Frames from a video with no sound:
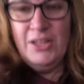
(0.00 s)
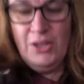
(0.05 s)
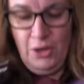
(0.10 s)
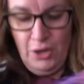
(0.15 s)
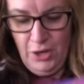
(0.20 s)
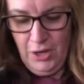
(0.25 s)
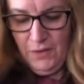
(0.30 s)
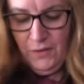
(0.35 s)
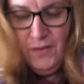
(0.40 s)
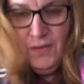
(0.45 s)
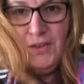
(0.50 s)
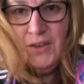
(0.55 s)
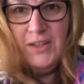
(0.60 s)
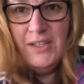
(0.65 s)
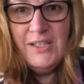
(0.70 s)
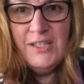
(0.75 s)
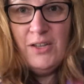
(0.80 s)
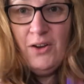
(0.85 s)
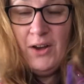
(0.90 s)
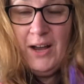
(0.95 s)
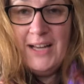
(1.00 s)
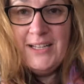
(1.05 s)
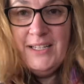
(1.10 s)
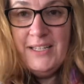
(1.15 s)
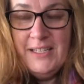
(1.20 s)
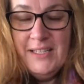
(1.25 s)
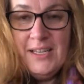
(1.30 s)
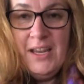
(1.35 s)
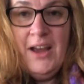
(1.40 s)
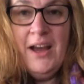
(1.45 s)
curve of it, so I
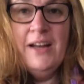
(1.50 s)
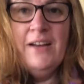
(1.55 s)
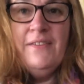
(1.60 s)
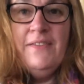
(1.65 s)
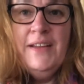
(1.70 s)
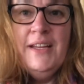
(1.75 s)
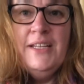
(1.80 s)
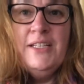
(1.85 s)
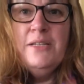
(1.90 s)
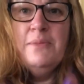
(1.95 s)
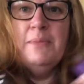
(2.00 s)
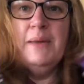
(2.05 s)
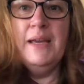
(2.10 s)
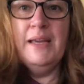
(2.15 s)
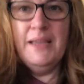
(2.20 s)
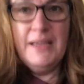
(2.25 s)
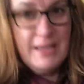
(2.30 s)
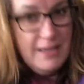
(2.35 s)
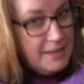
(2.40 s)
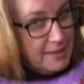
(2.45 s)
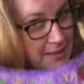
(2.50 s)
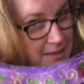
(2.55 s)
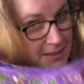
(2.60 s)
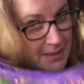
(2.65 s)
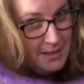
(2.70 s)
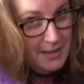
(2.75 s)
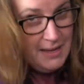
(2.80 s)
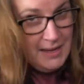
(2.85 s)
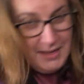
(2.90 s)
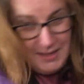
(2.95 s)
just kind of need to make
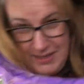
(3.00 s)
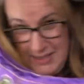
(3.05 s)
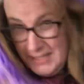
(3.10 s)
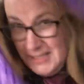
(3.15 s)
the